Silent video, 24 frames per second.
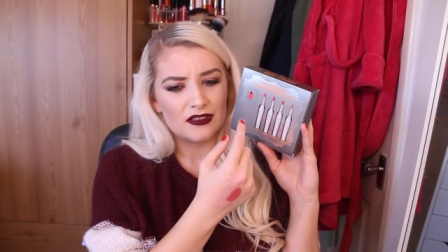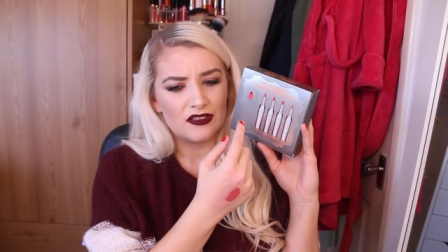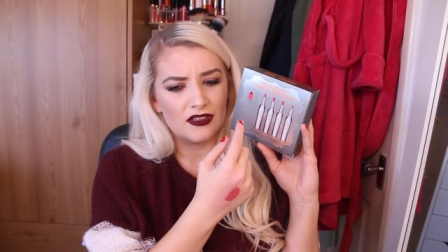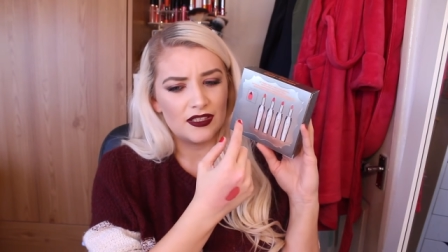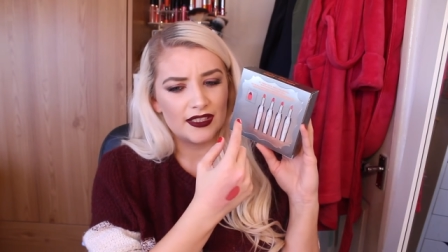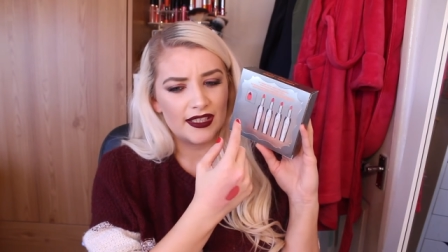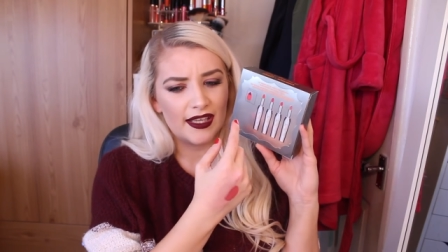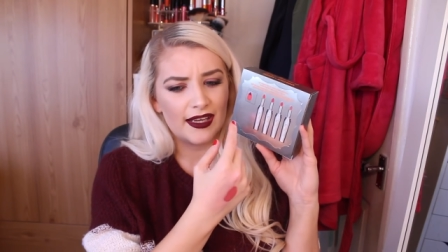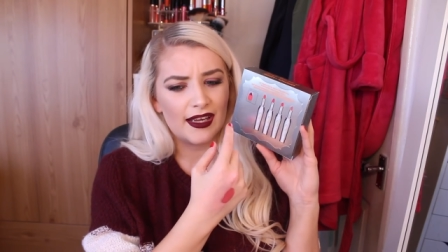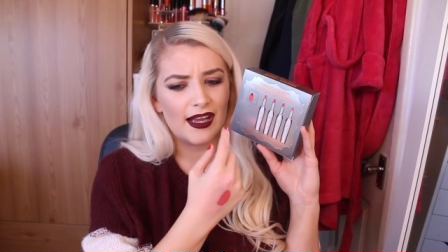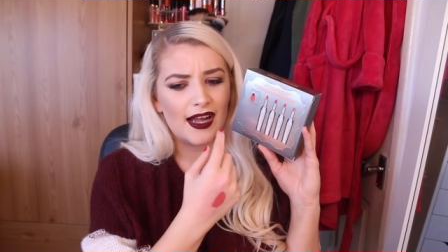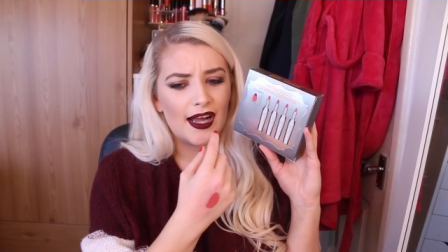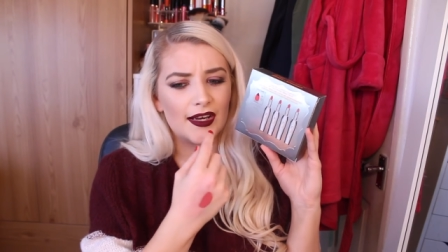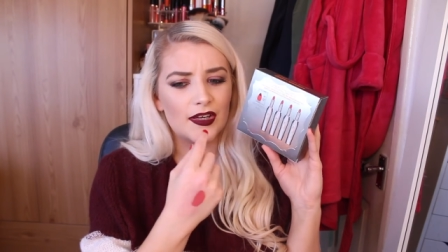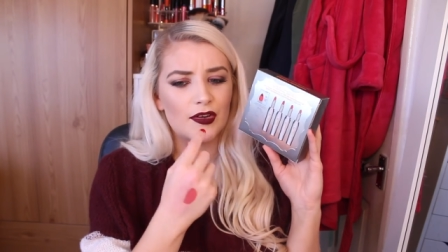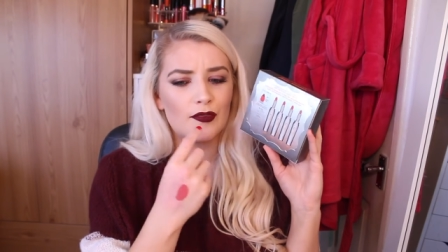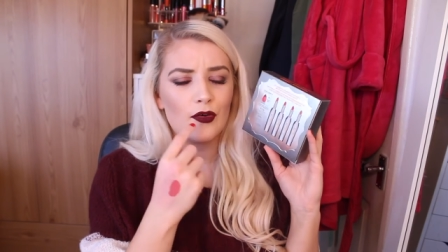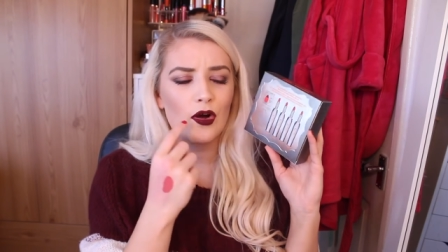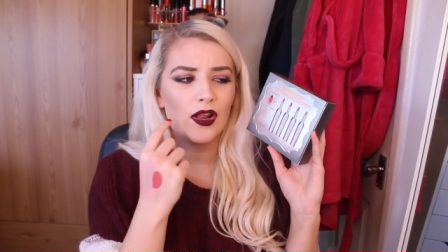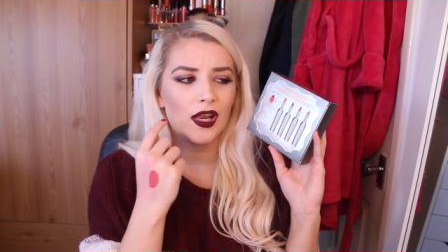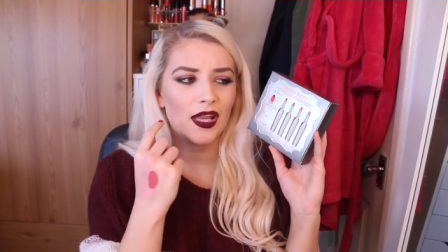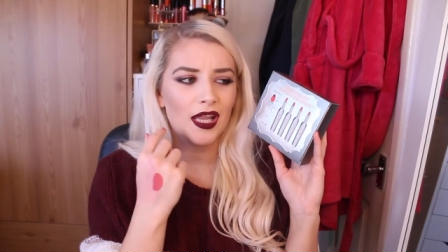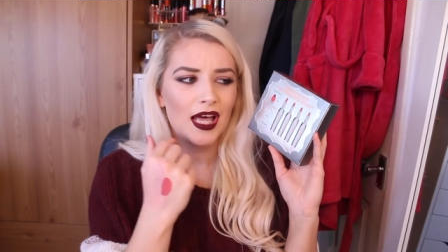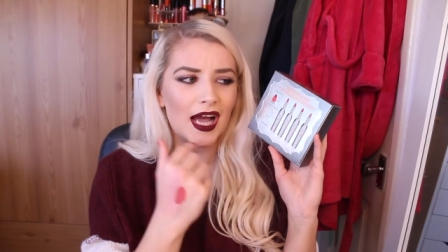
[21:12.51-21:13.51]
so it like kind
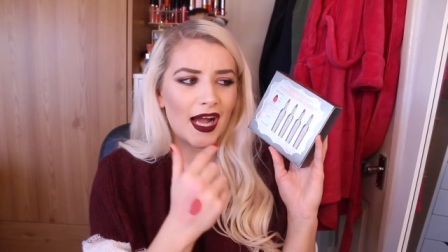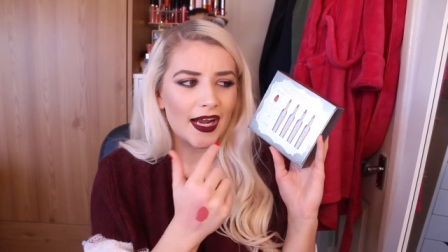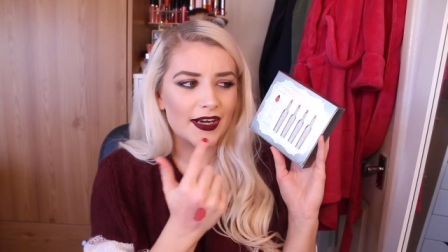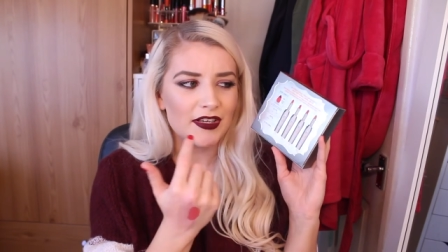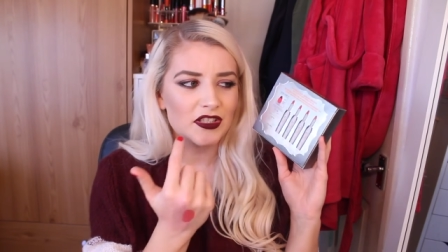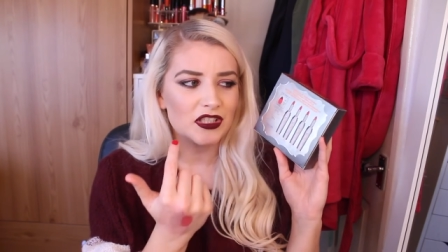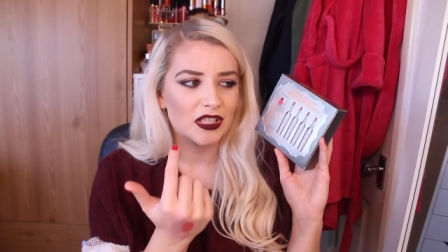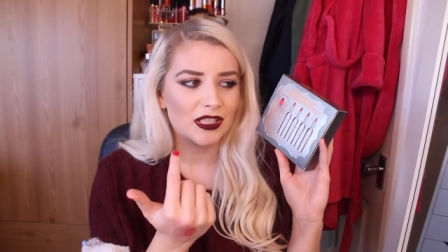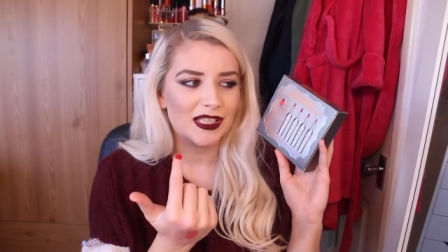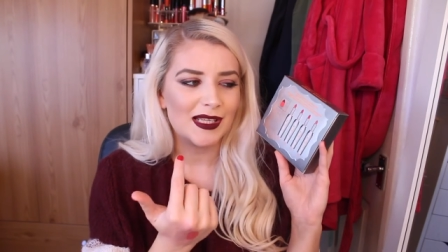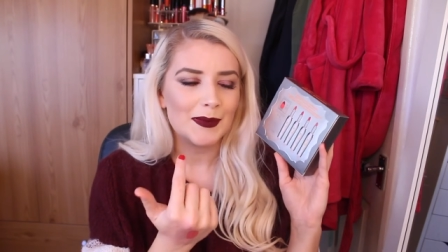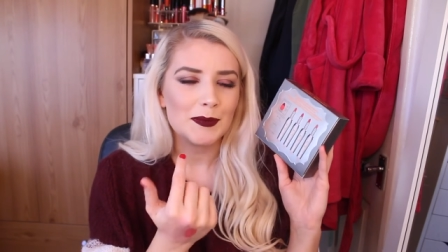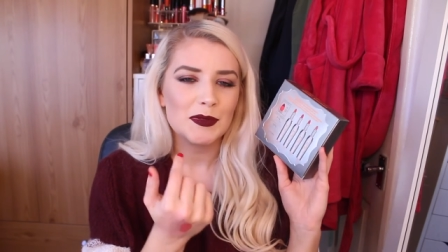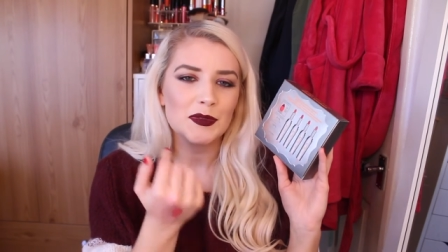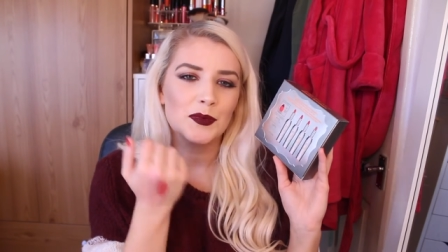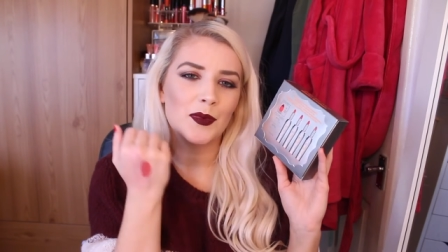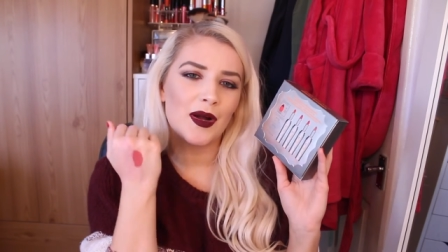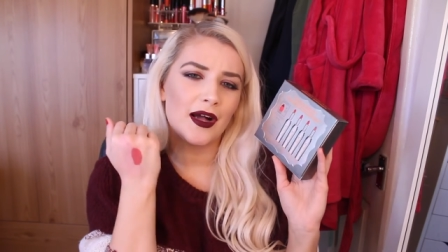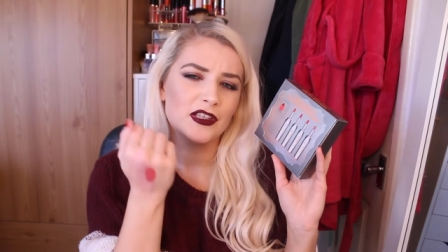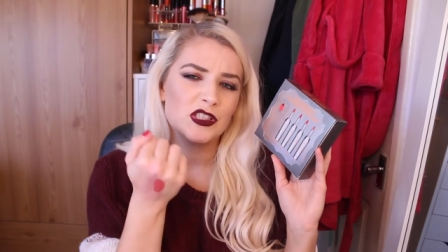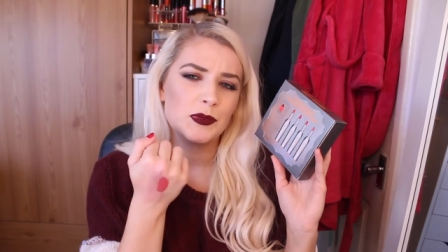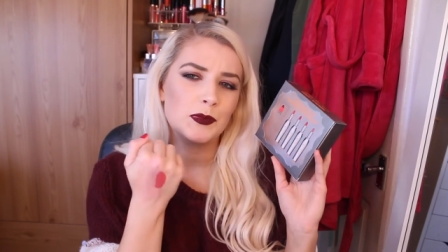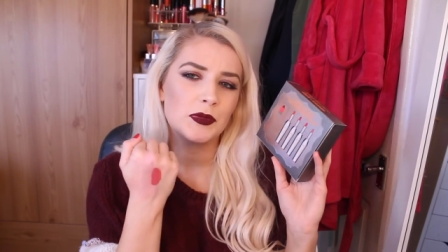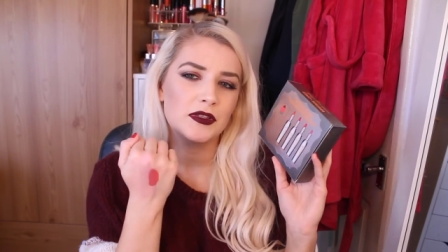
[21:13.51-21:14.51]
of lines your lips
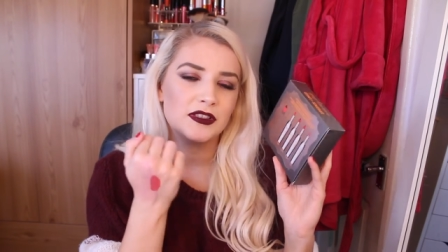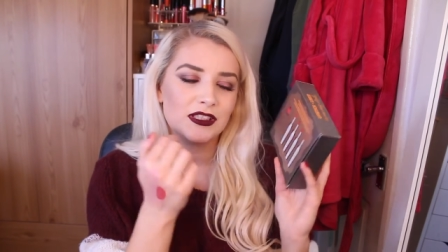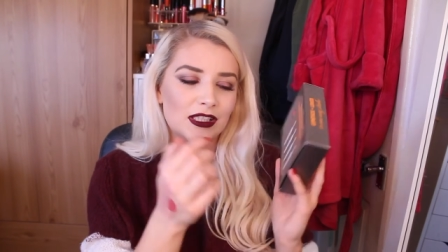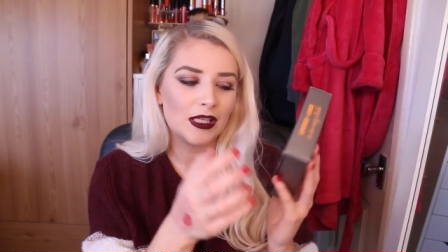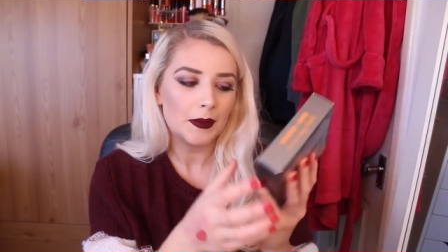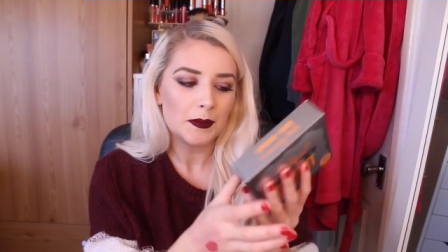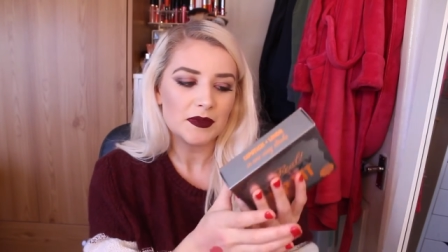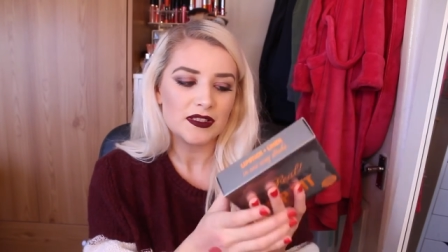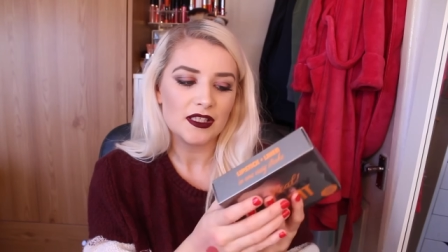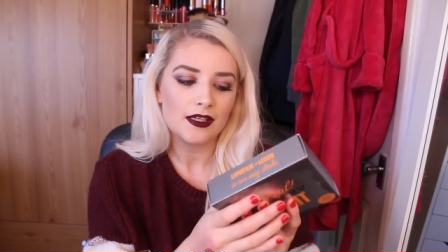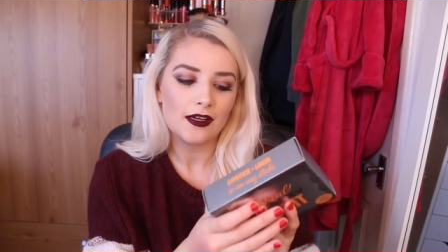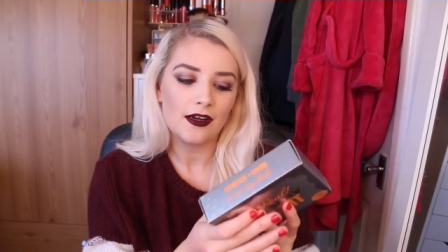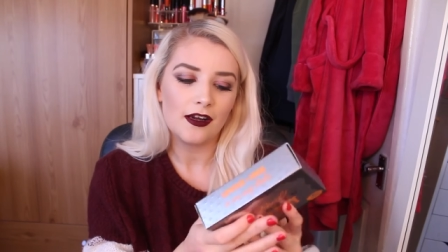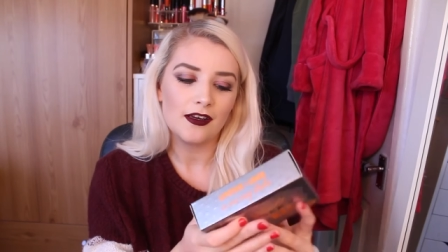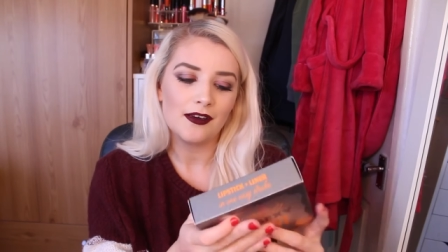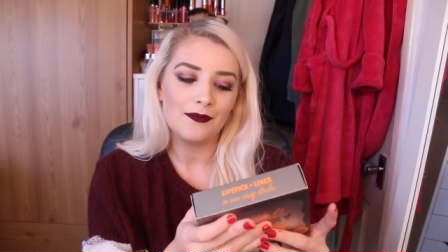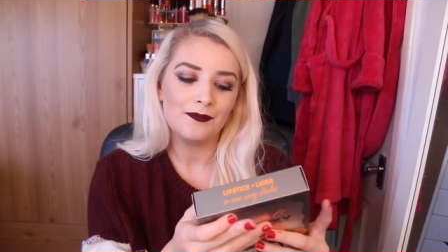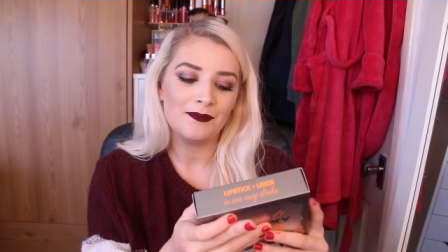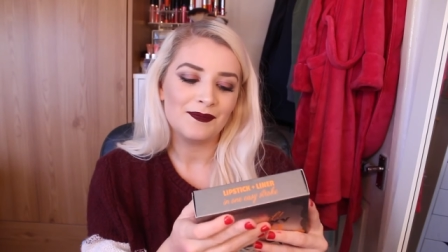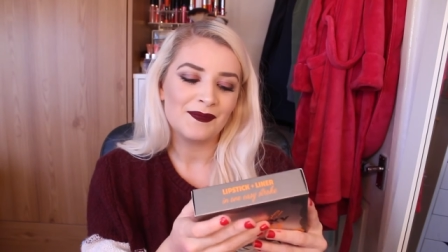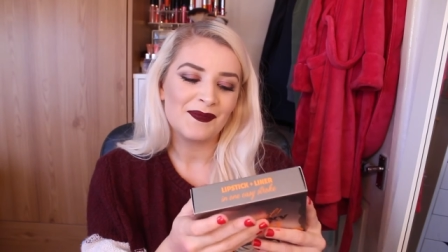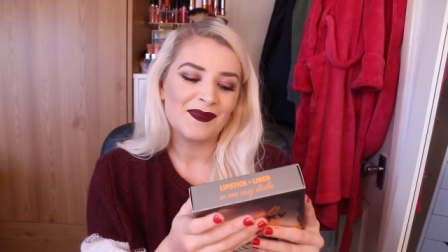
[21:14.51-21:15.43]
while you're putting your lipstick on.